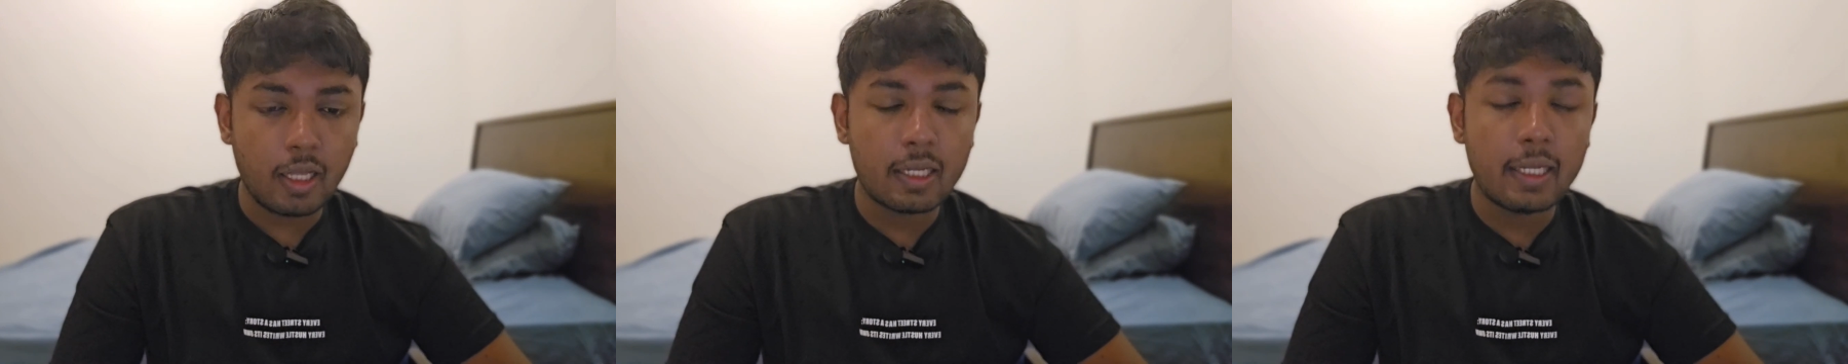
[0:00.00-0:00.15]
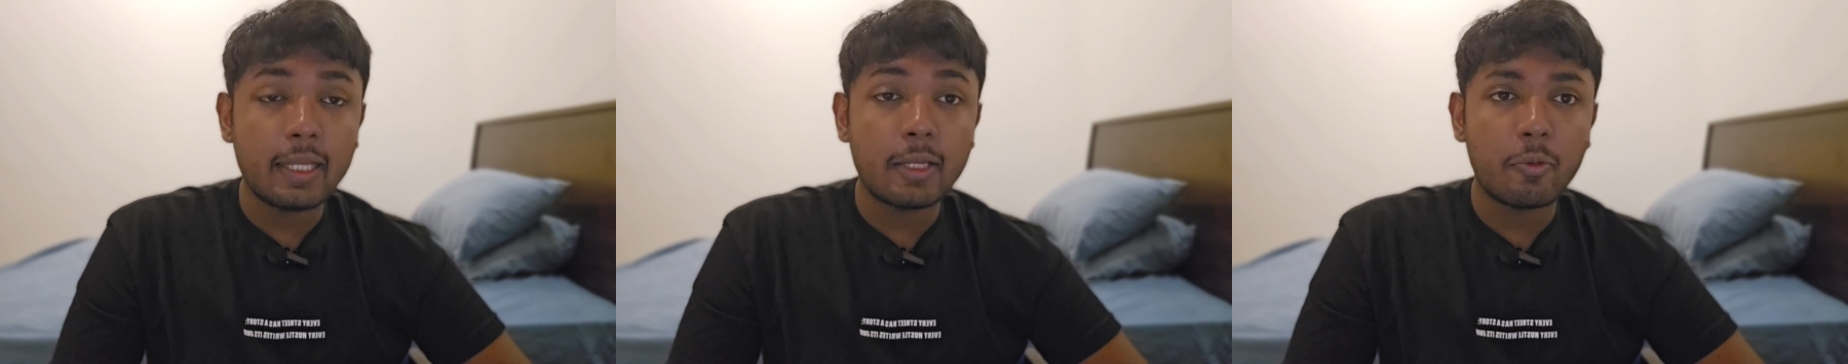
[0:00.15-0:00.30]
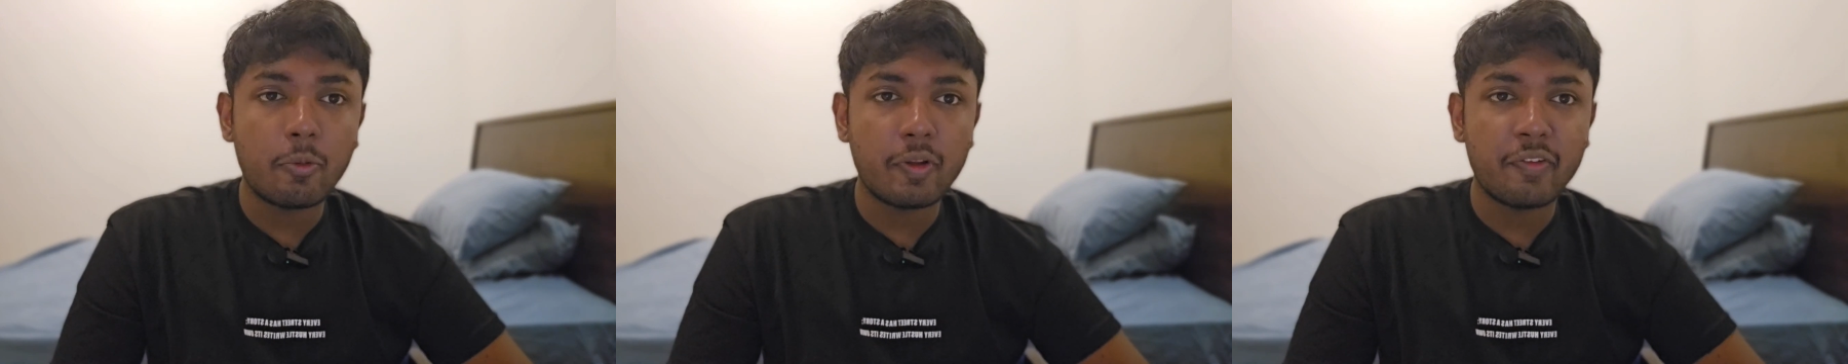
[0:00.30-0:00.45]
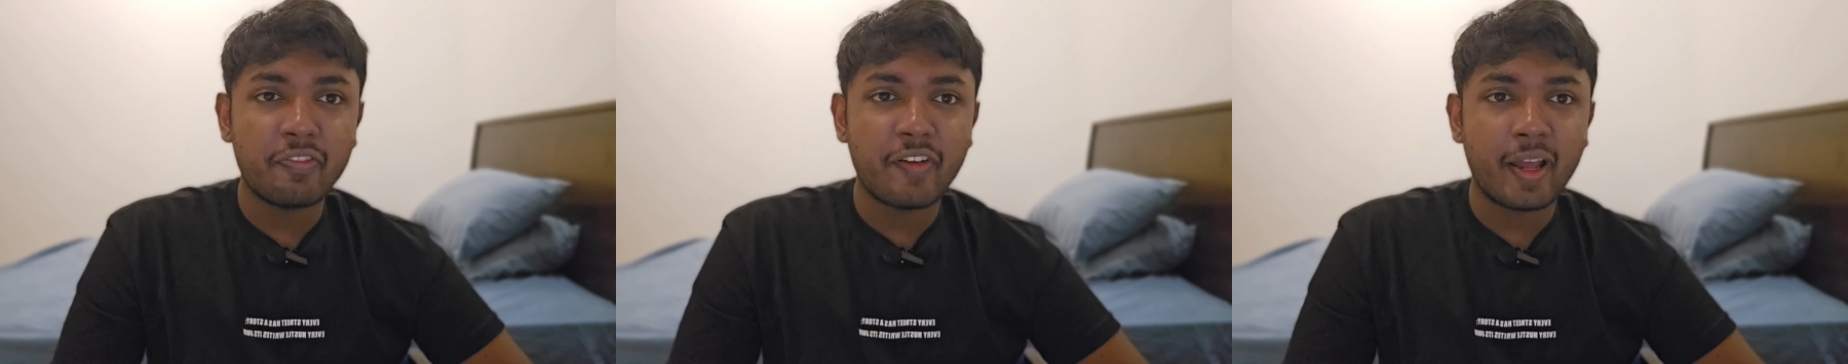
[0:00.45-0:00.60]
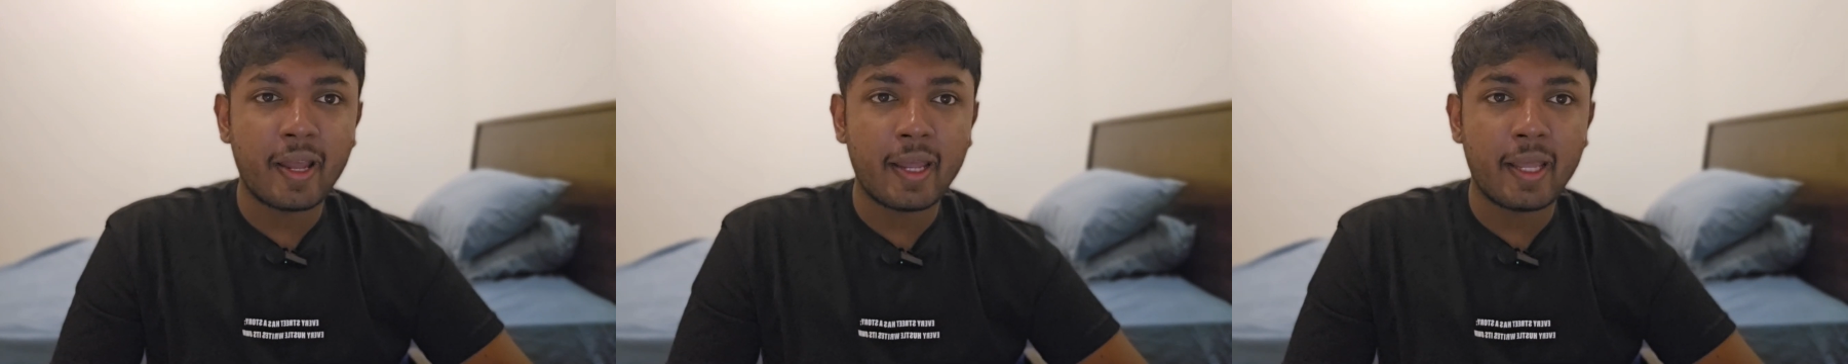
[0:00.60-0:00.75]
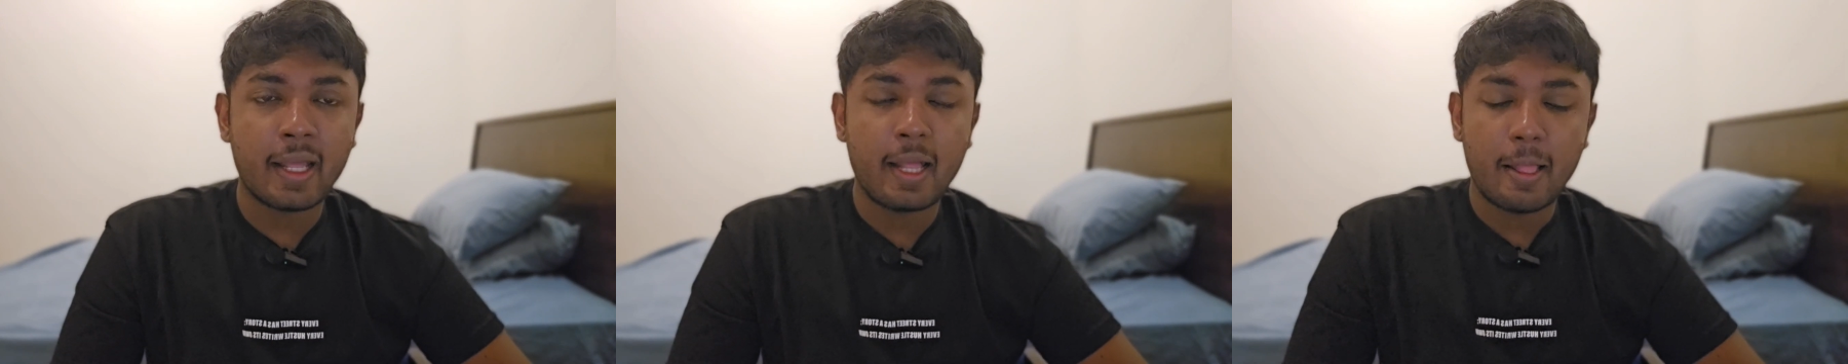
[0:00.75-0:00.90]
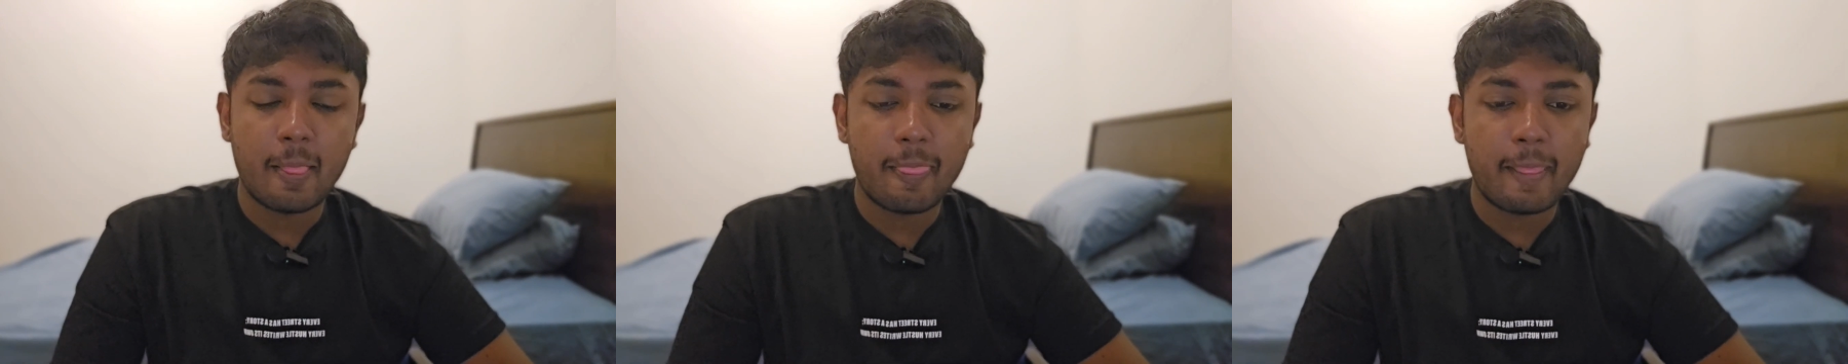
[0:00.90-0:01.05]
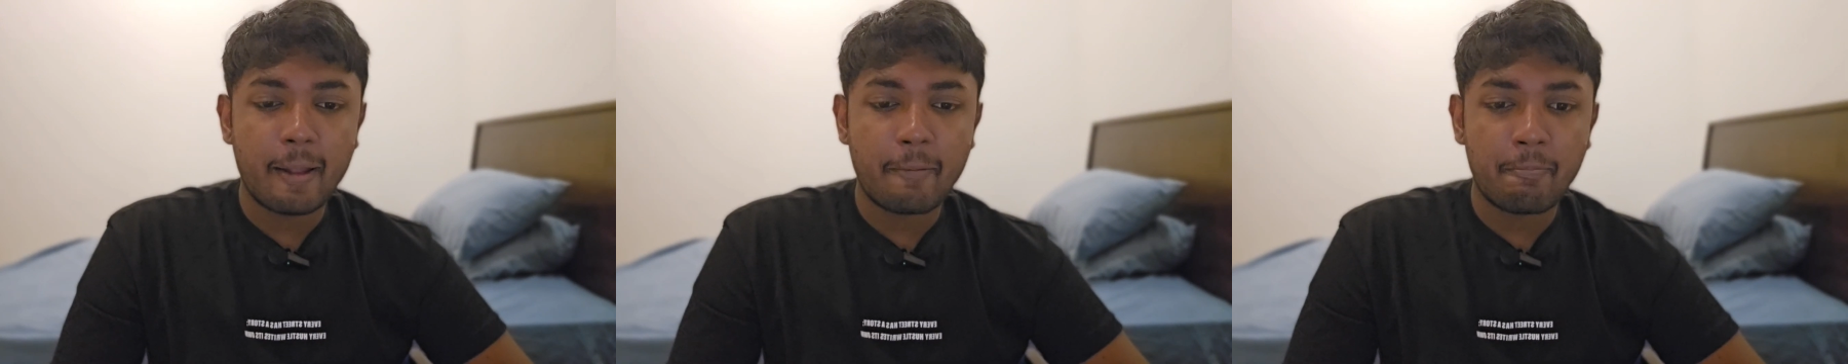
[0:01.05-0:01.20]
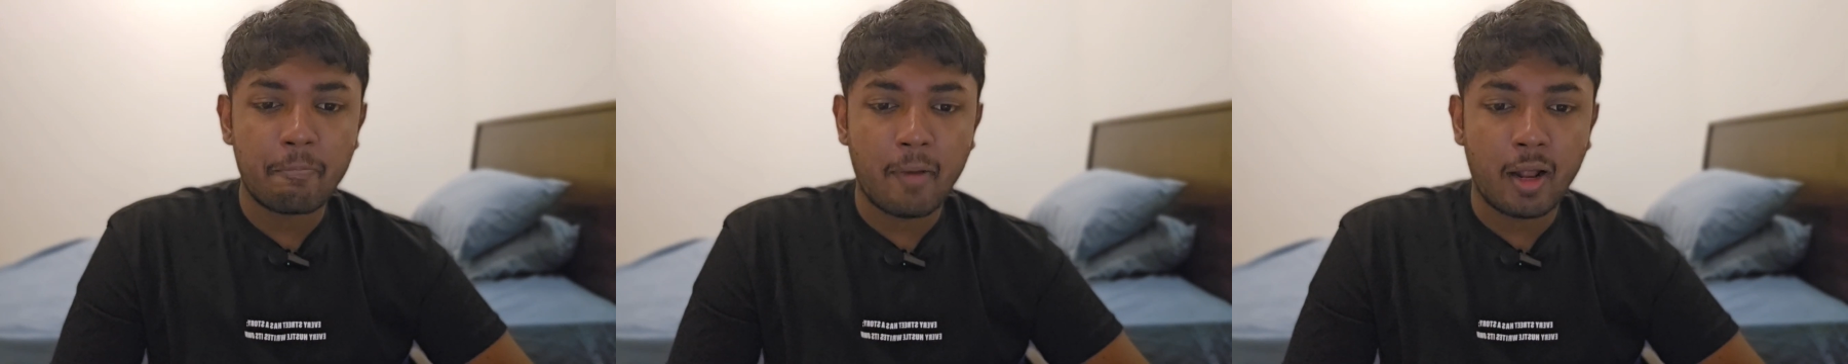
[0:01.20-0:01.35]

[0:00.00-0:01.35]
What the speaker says: liquefy that